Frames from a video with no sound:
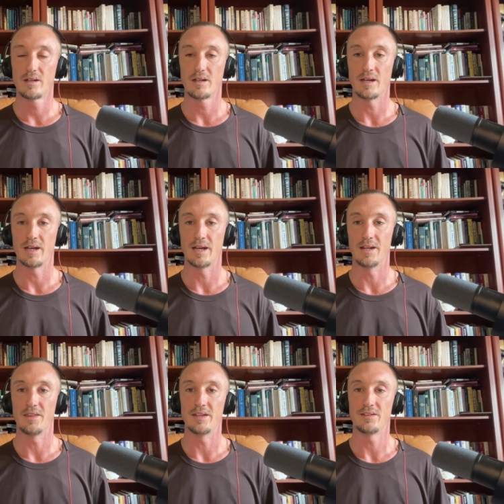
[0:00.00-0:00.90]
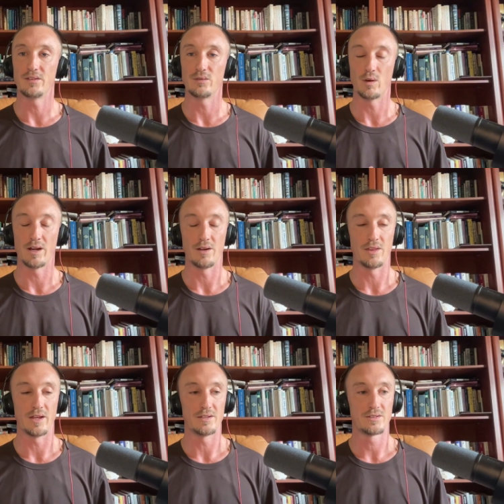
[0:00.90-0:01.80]
And this is where
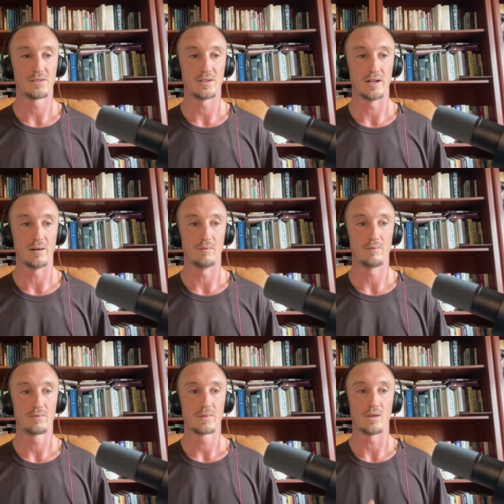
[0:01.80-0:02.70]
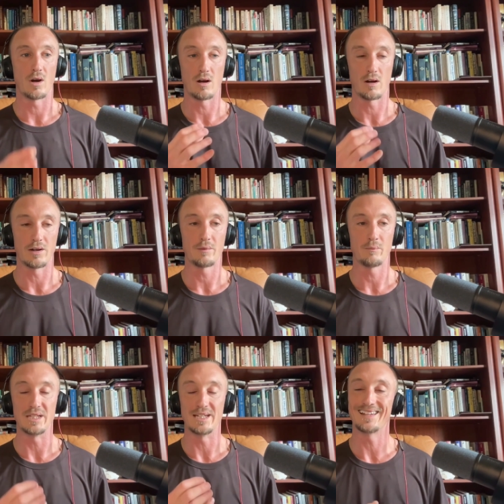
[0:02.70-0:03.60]
the heart
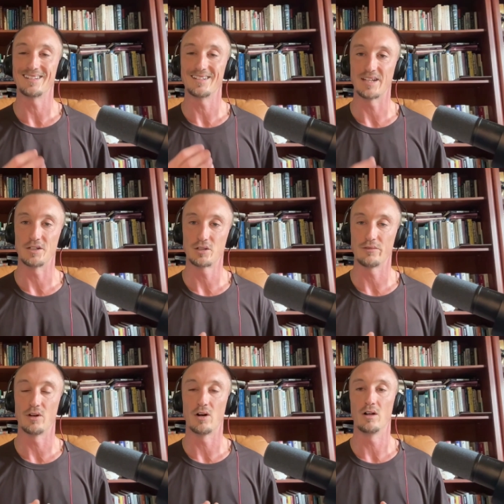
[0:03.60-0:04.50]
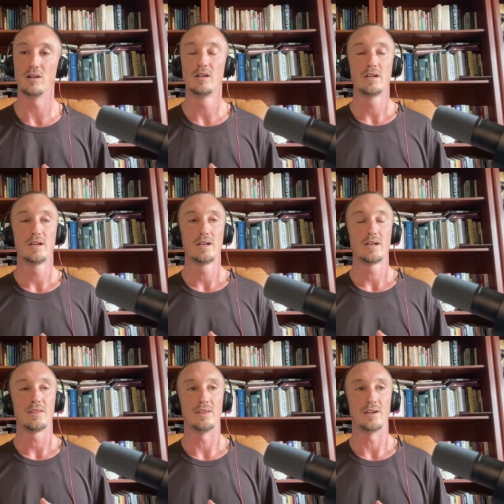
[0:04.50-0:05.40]
being at the center of it all,
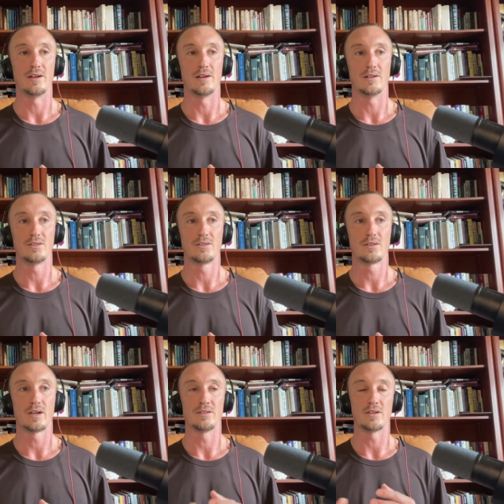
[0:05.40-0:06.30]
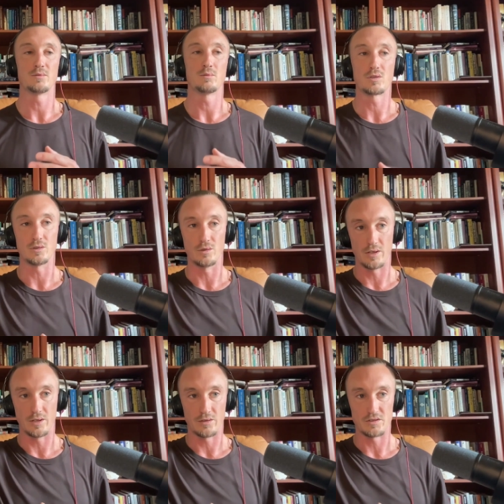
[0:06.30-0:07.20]
there's, as I spoke to,
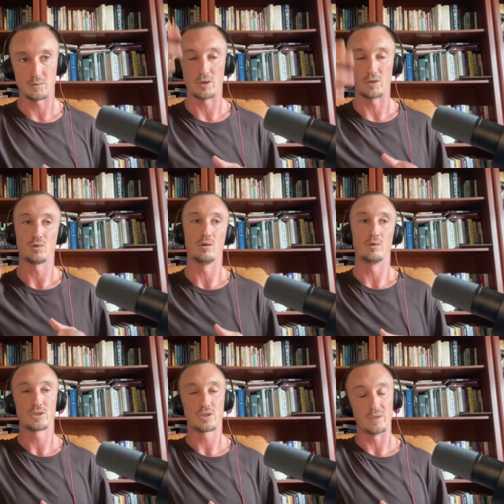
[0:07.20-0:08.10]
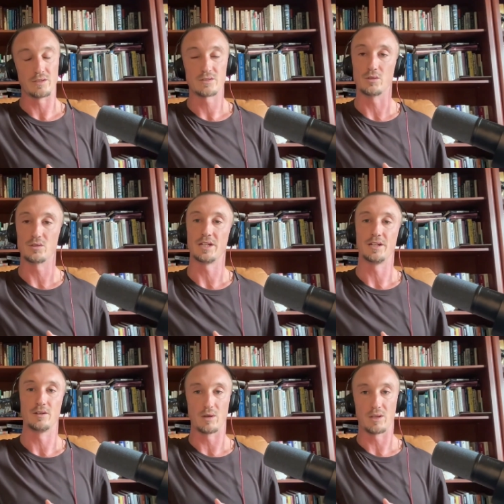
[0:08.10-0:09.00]
the spiritual, which could be
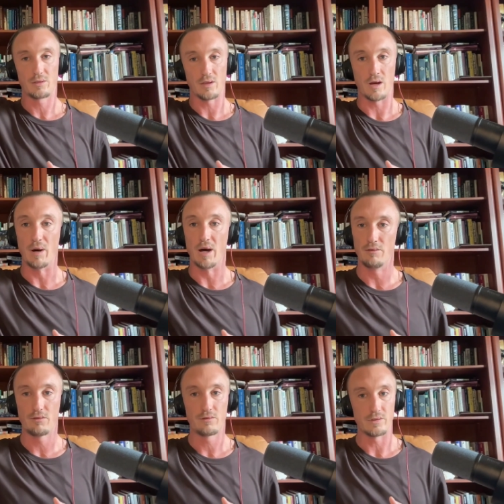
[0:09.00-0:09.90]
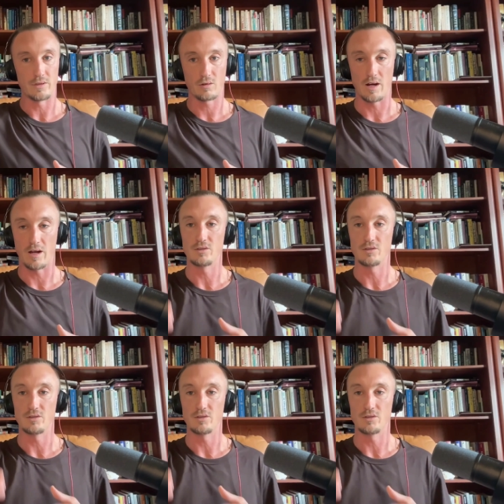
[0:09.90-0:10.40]
associated with above in the crown